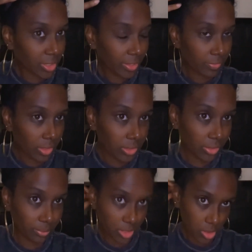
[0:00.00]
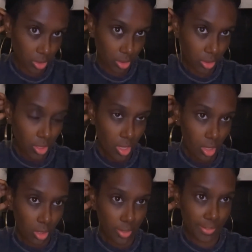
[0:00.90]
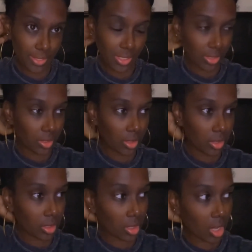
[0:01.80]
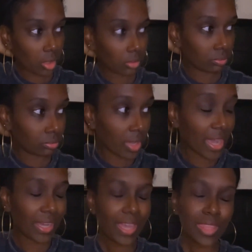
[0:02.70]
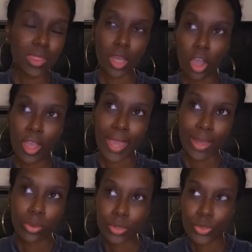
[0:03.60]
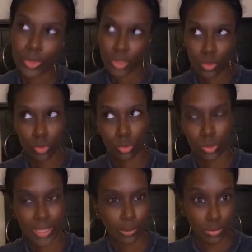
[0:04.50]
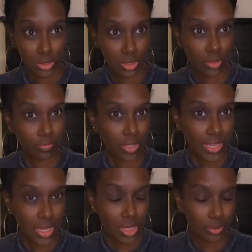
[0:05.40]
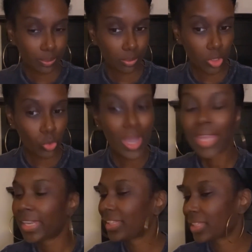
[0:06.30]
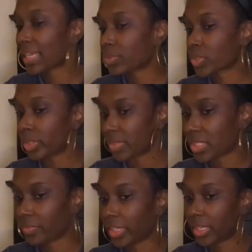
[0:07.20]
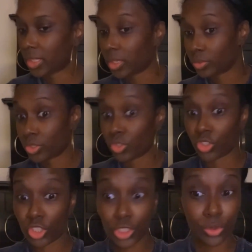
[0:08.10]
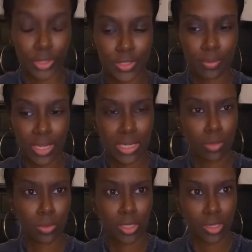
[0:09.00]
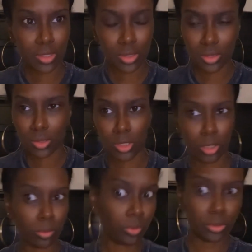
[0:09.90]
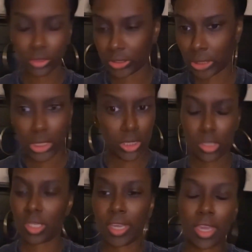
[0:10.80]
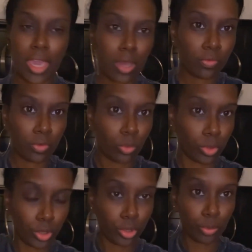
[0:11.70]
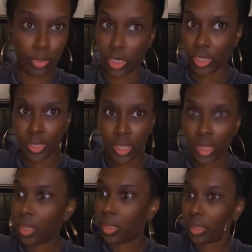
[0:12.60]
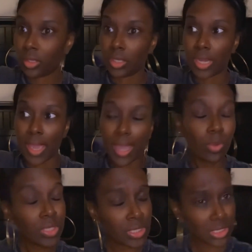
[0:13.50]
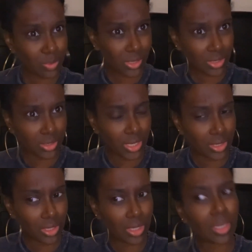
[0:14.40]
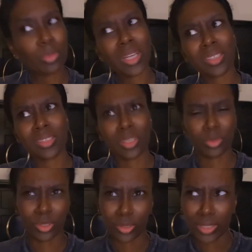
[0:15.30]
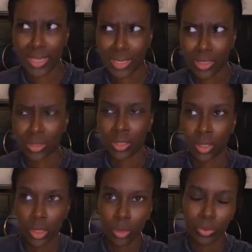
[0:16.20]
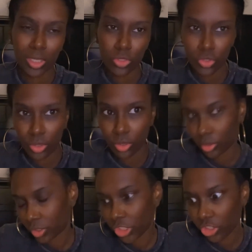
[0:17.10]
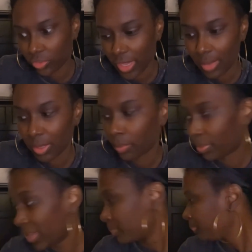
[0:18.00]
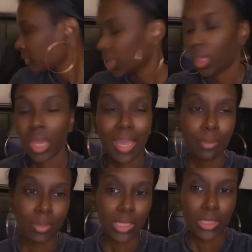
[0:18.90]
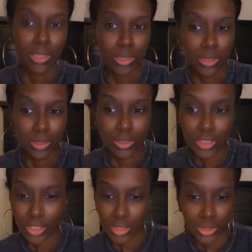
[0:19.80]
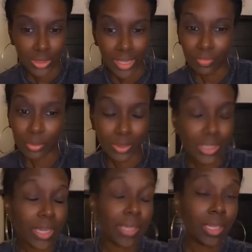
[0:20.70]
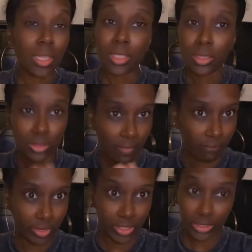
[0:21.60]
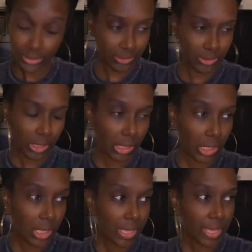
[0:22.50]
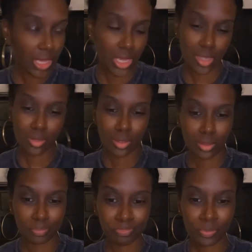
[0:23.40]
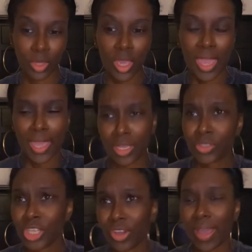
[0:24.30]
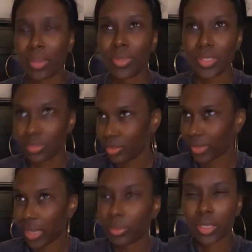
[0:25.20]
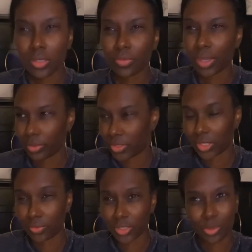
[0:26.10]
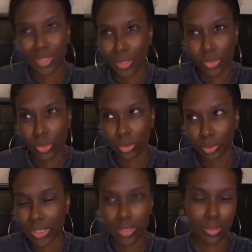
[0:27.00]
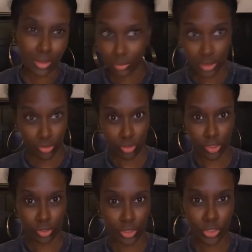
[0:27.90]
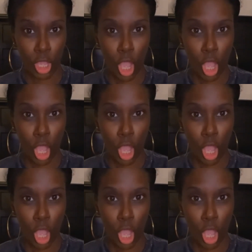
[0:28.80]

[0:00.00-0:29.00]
so I finally made it and um I thought I was going to like miss the flight. Well, I didn't think I was going to miss the flight. I thought I was just going to make it because terminal C is like half a world apart and I wasn't expecting that. And I parked in terminal A because you know, creature of habit. But I made it. It's currently after midnight. It is freezing and um I don't know. I was a little apprehensive. I was nervous per usual because I'm meeting strangers.